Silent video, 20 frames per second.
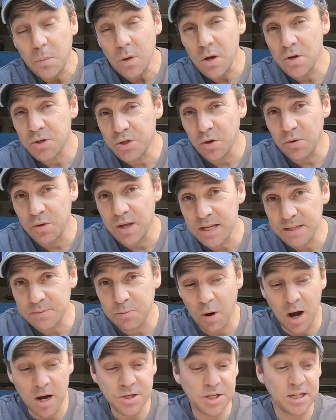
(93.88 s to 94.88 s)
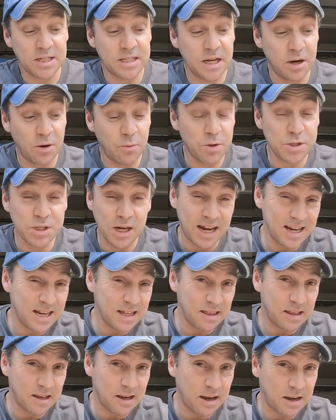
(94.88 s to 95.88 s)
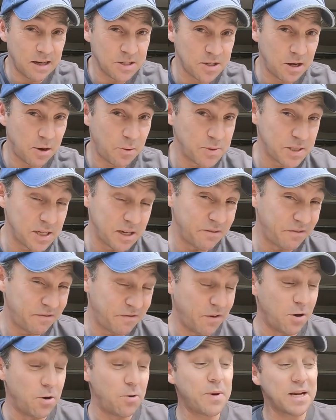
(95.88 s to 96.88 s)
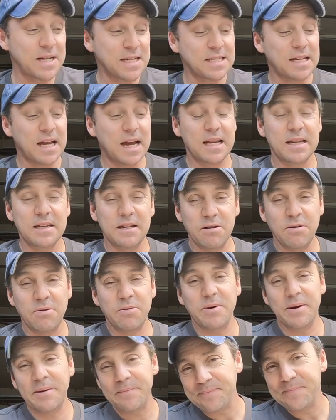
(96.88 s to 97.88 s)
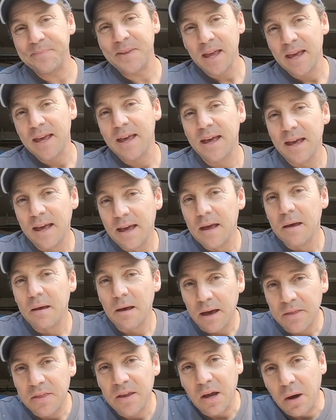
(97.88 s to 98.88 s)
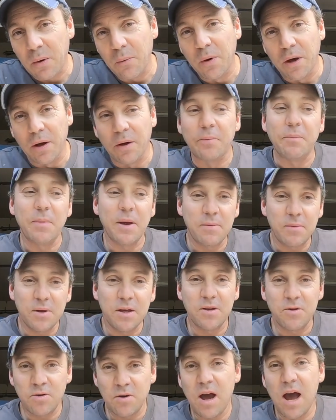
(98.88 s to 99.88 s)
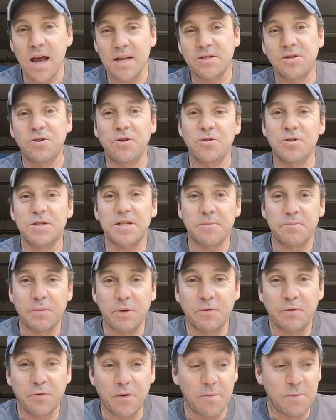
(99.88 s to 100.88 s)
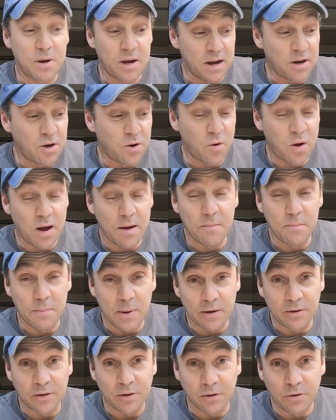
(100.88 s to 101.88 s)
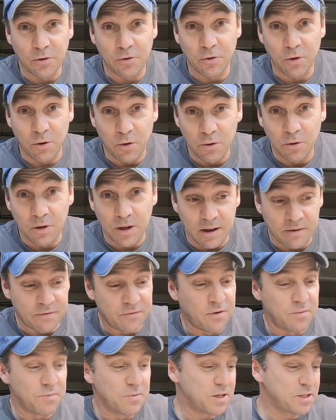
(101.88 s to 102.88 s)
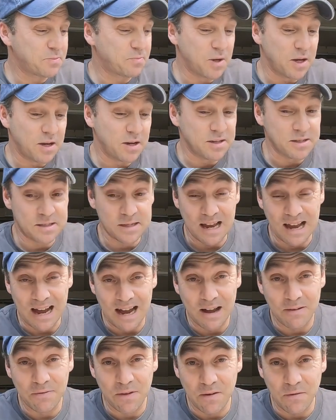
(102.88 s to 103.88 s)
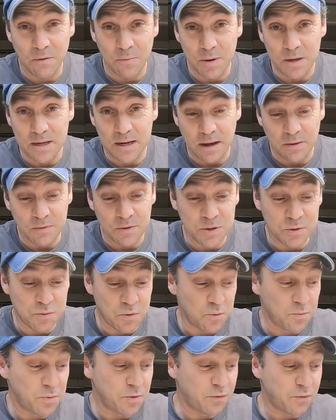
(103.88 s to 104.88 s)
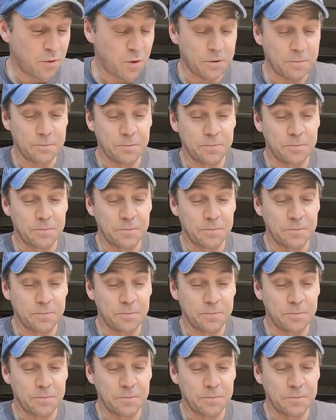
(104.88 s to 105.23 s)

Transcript: So this project here, which I didn't think actually I was going to film, I decided, you know what, I think I will. Maybe you guys will learn something from it. I know I'm about to learn a whole lot from this because I've never been down this road before.